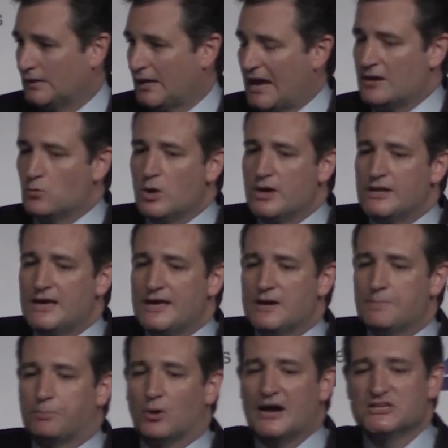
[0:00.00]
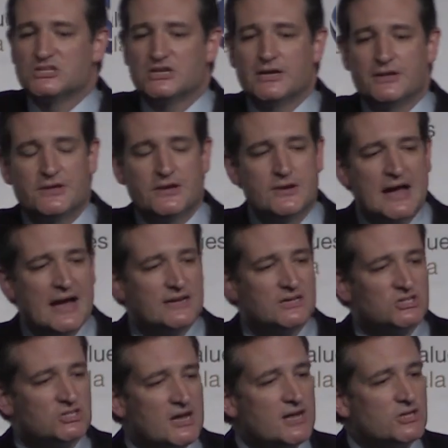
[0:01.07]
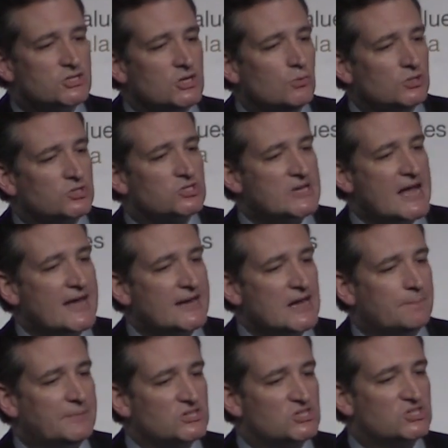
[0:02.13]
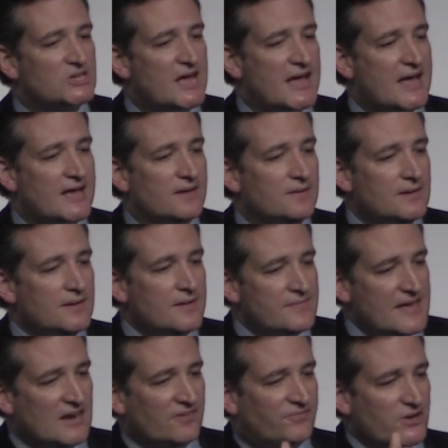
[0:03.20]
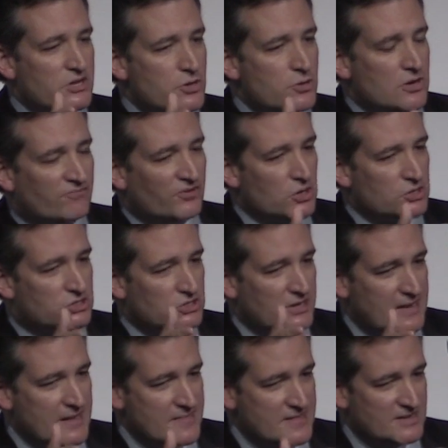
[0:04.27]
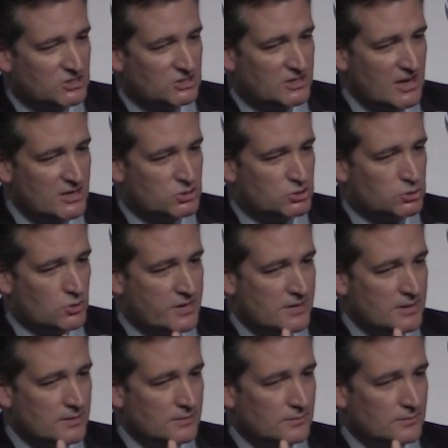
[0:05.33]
And we need a president of the United States who will stand up and say that if a university in this country